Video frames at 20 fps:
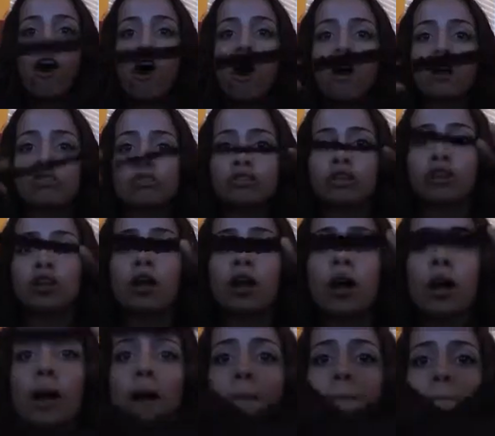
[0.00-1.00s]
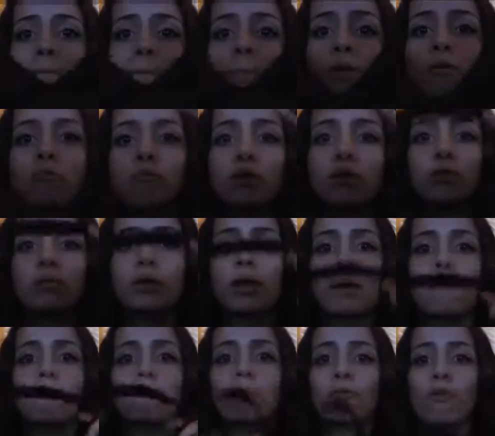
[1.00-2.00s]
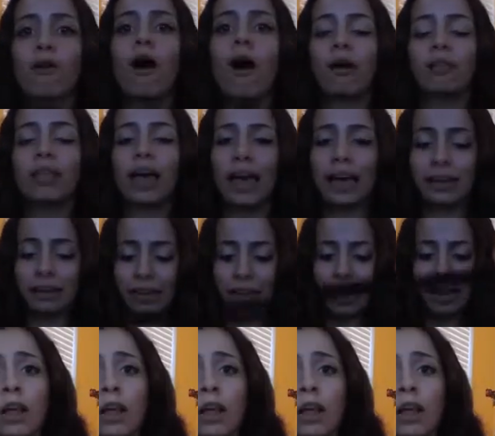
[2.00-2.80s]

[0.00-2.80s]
halter maroon bralette.